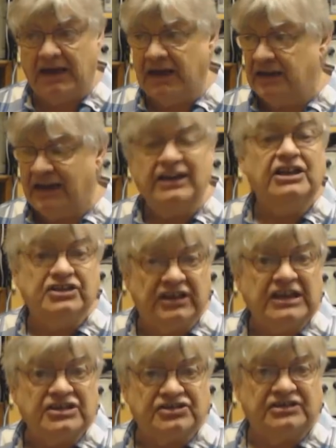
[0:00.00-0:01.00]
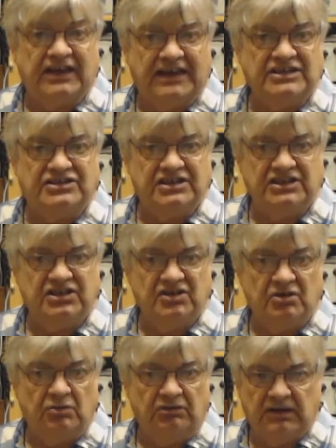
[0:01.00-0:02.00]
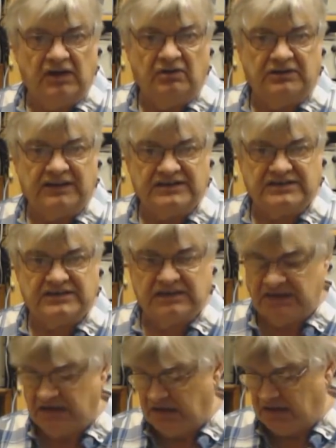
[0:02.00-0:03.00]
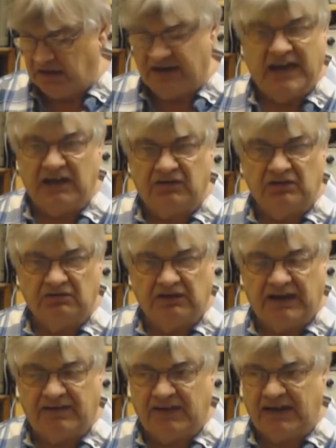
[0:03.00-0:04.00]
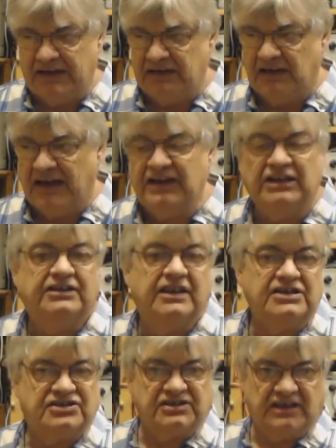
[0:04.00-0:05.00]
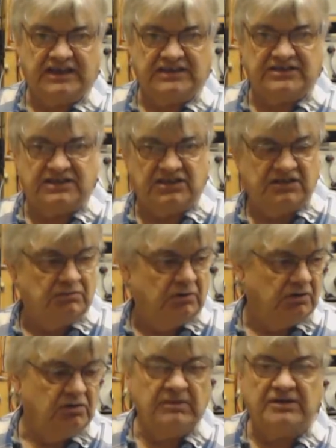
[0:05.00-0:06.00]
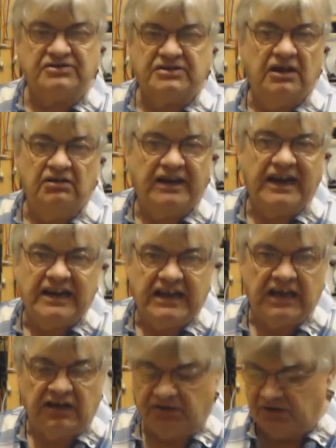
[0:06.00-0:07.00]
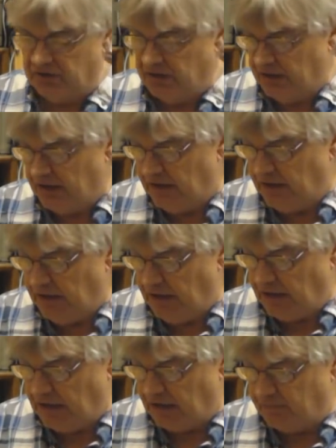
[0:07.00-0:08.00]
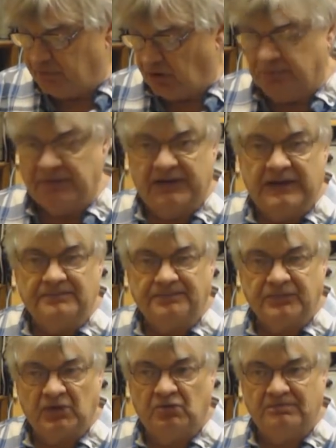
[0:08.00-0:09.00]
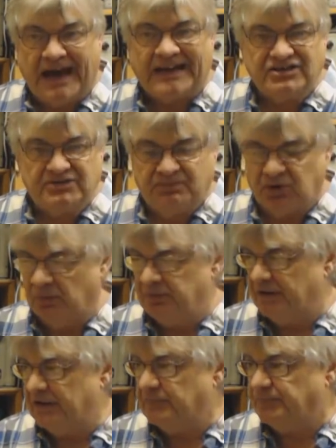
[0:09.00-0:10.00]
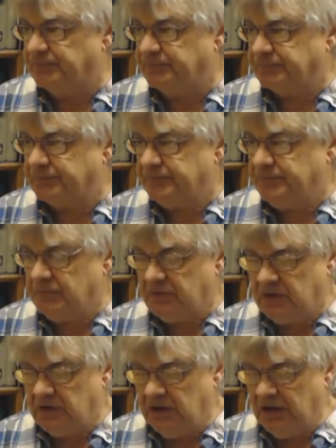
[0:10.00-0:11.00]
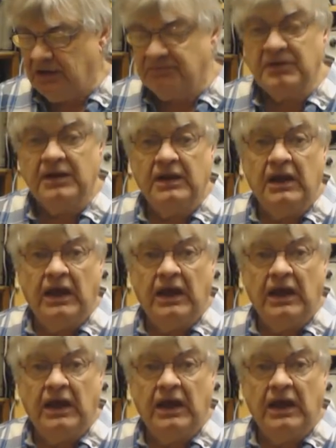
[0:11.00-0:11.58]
Any decent ATU will load this. An aerial like that, any decent ATU would almost load any aerial properly, or match properly. And